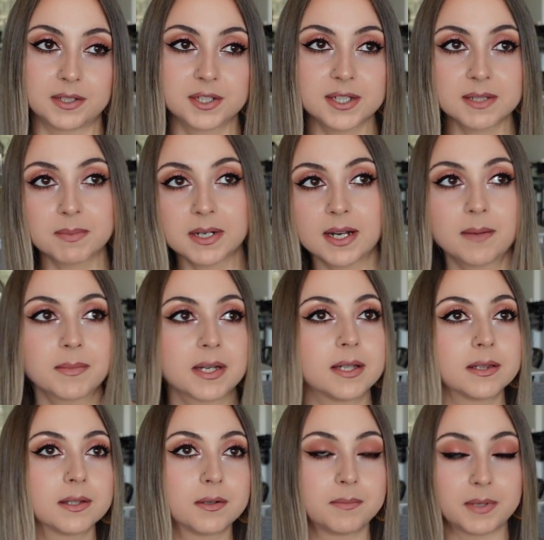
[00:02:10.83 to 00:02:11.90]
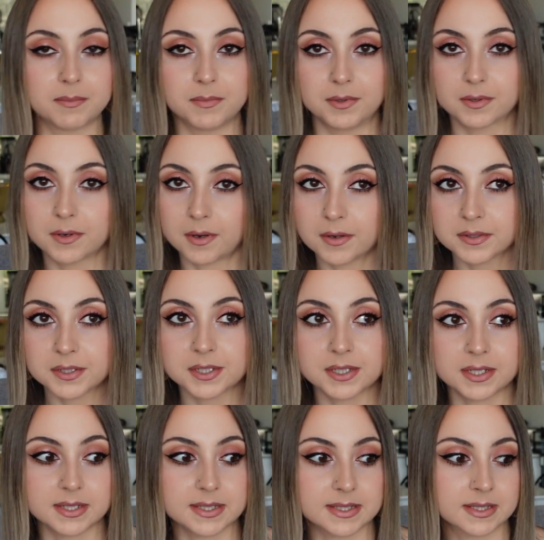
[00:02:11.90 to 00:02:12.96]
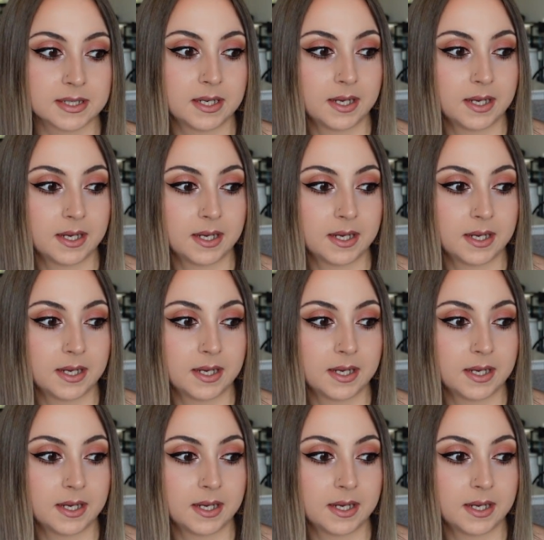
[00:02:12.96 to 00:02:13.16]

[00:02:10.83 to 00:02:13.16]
Just becoming a little bit more conscious.